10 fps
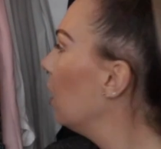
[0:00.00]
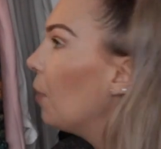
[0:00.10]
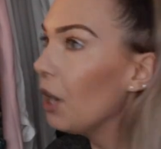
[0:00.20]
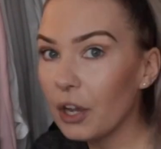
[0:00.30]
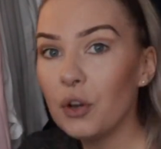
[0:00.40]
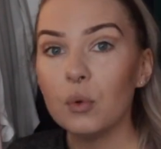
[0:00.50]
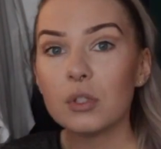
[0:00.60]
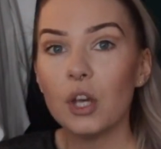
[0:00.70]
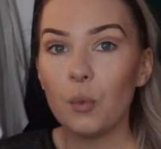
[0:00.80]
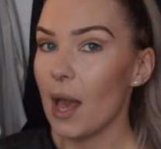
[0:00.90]
But I can
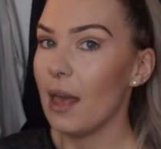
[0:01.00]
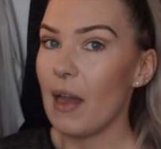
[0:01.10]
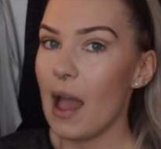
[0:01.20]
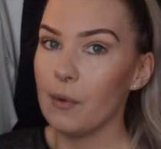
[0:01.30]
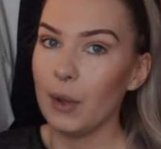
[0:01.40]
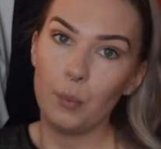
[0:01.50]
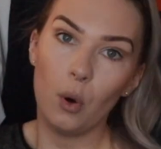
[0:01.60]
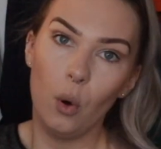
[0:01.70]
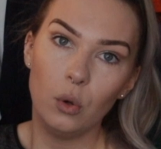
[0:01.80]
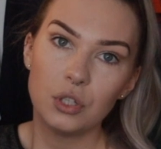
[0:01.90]
also wear that out in
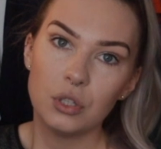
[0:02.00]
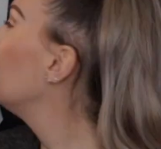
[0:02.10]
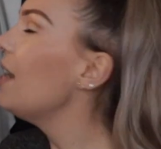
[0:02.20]
port.